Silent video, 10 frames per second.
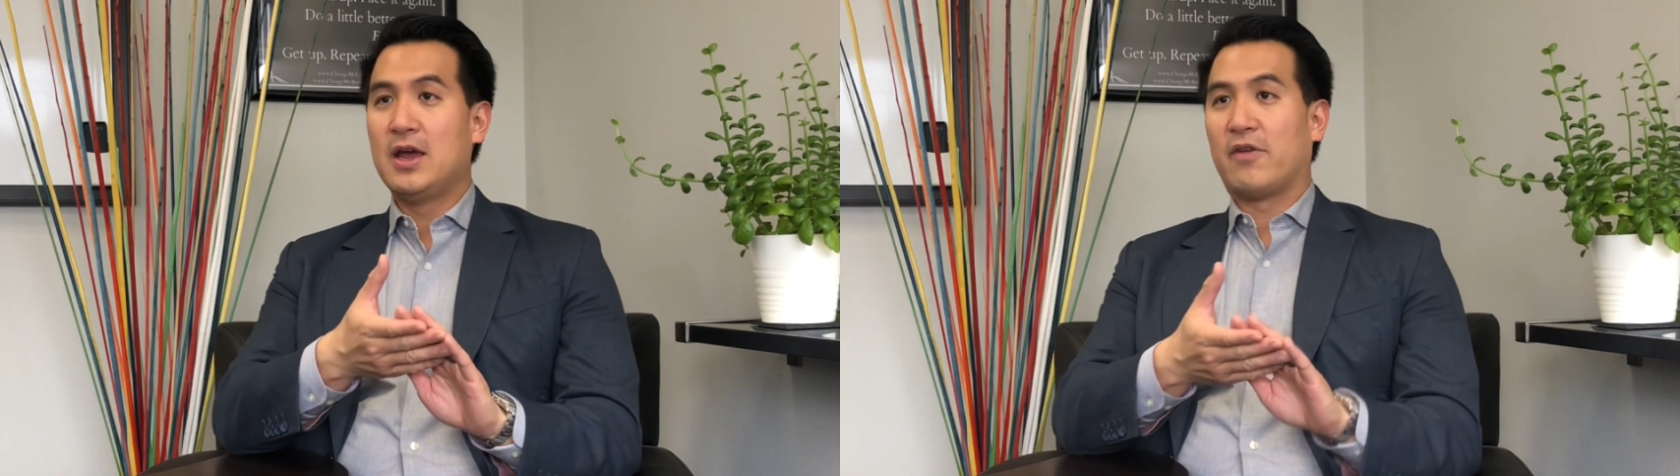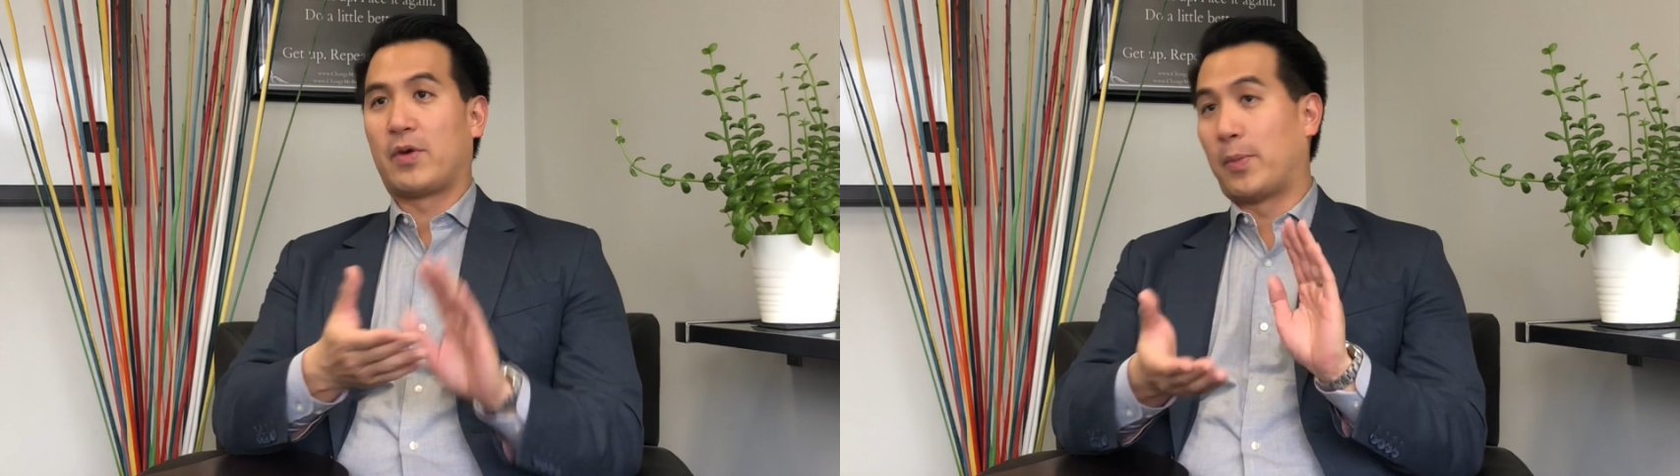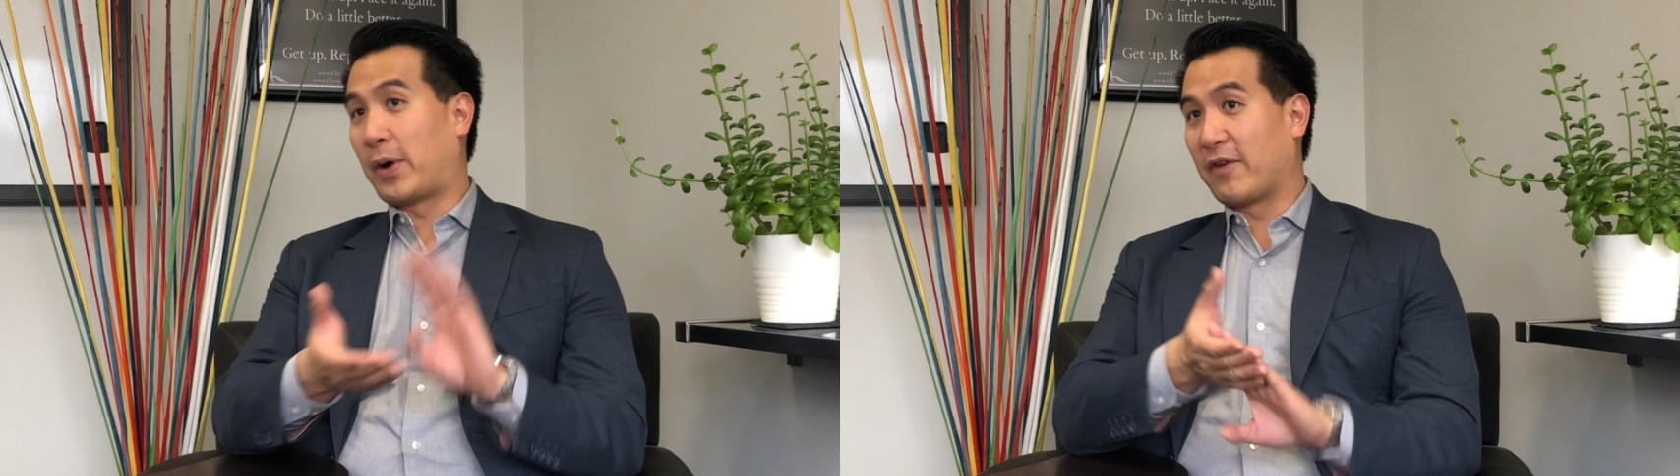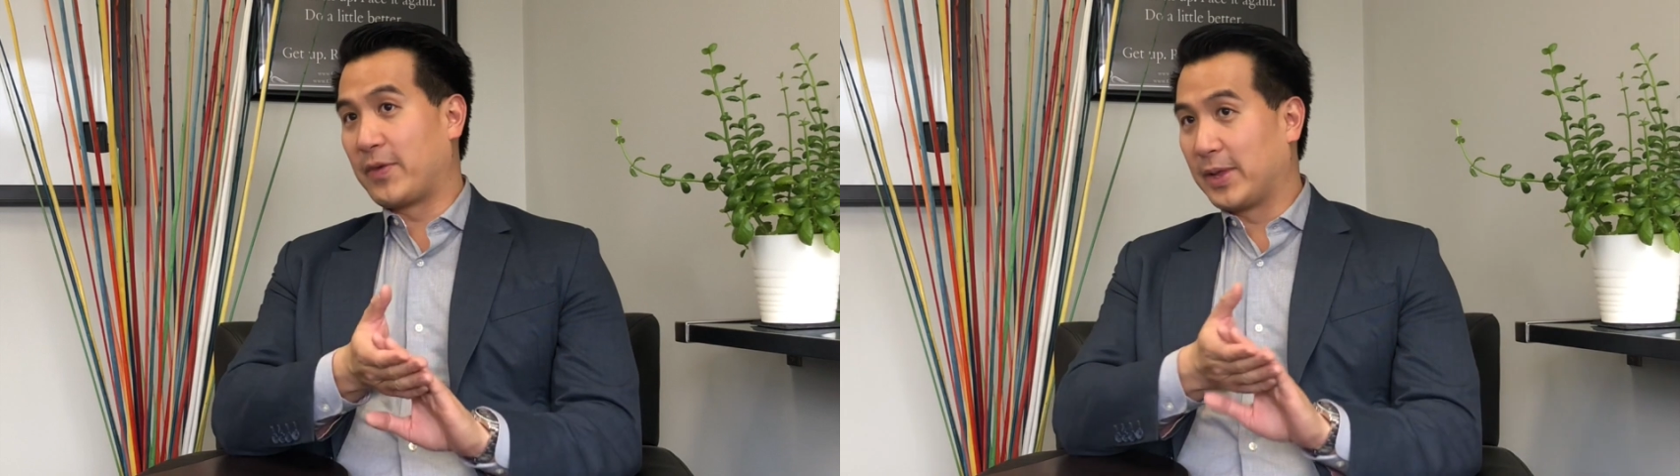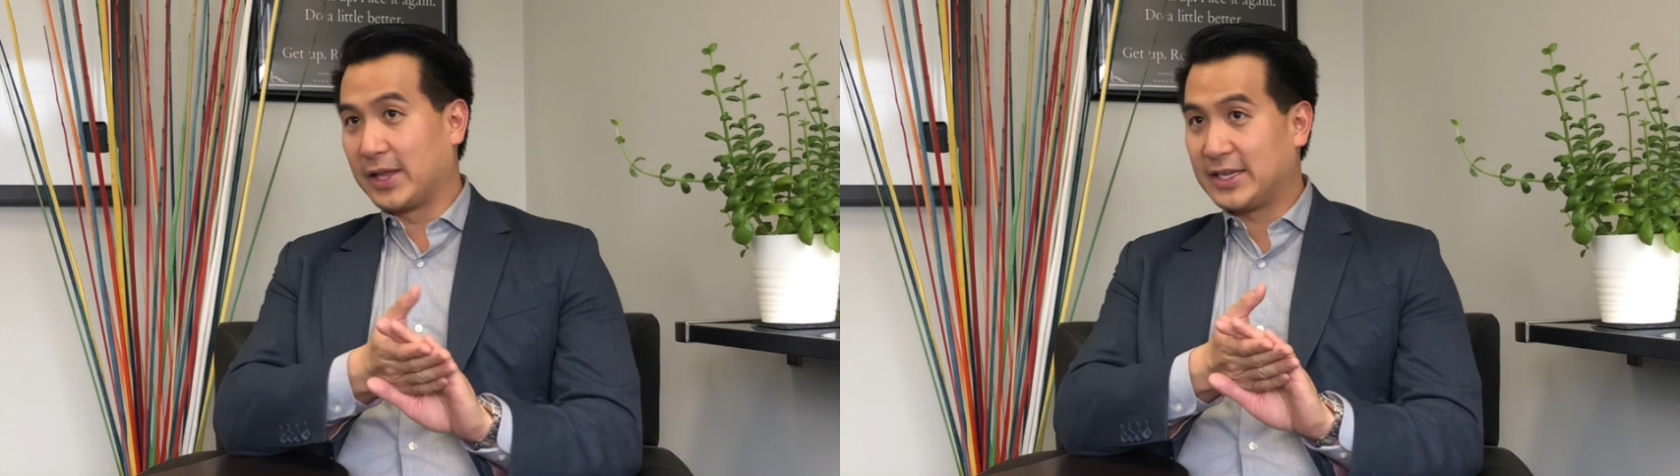from a
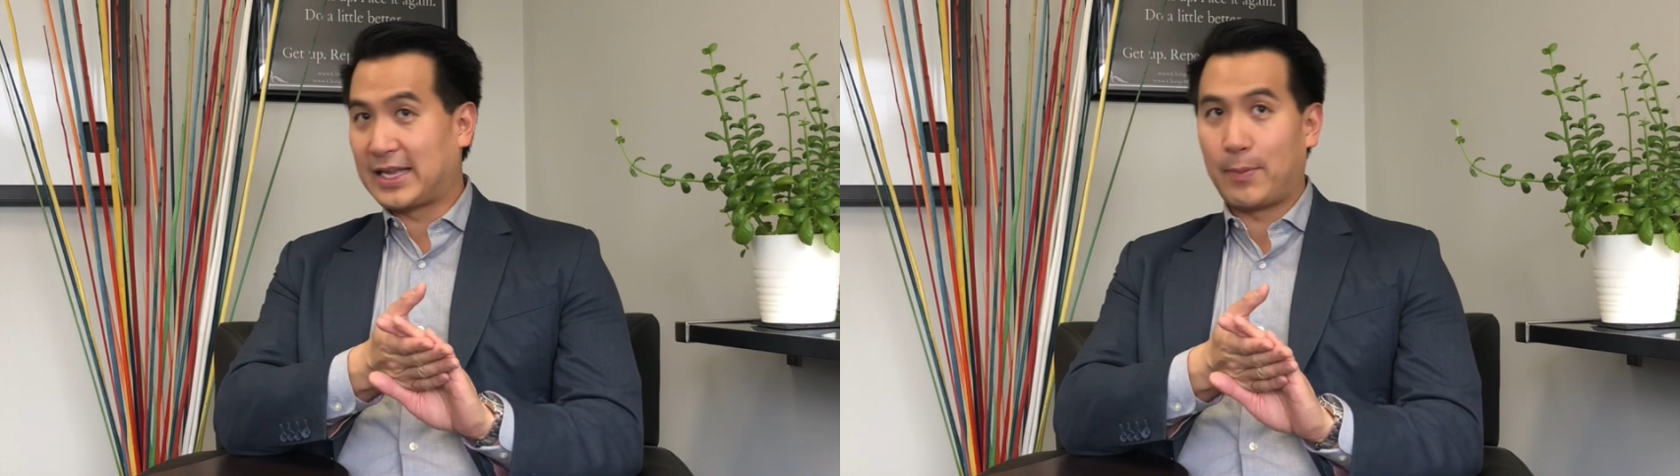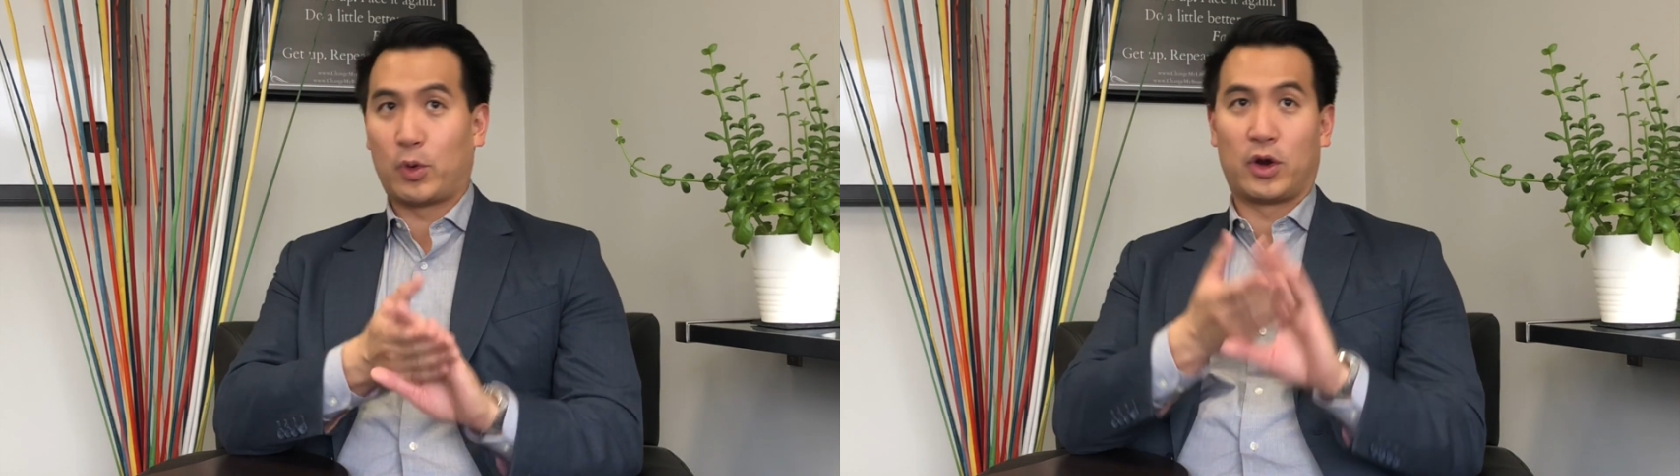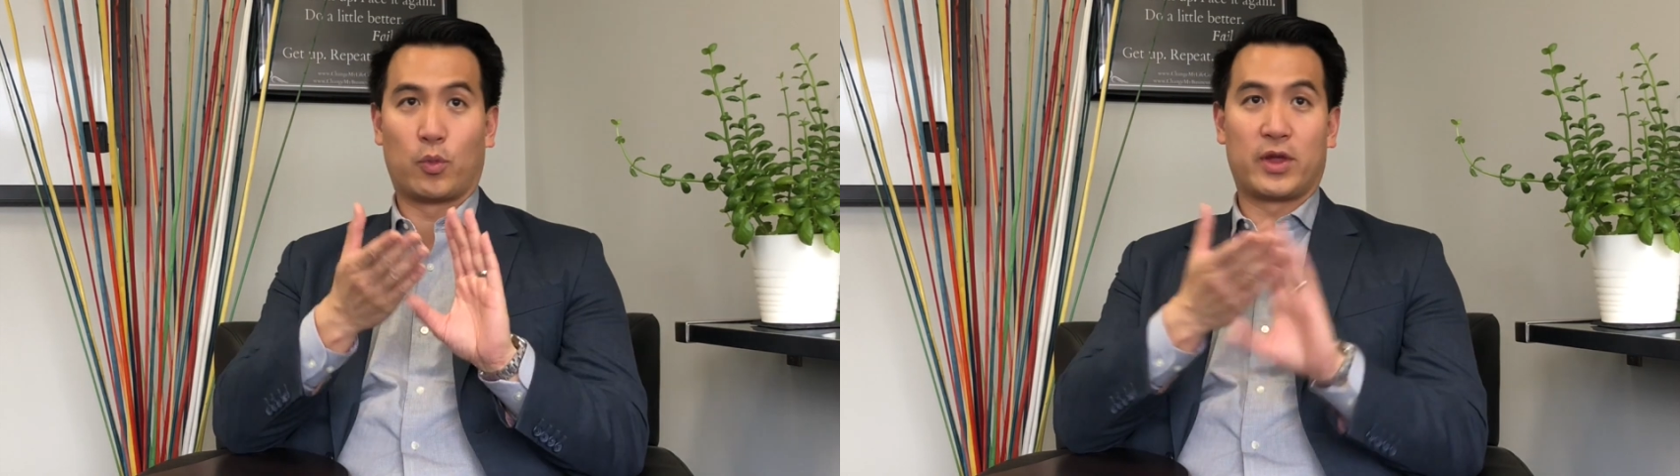profitability standpoint,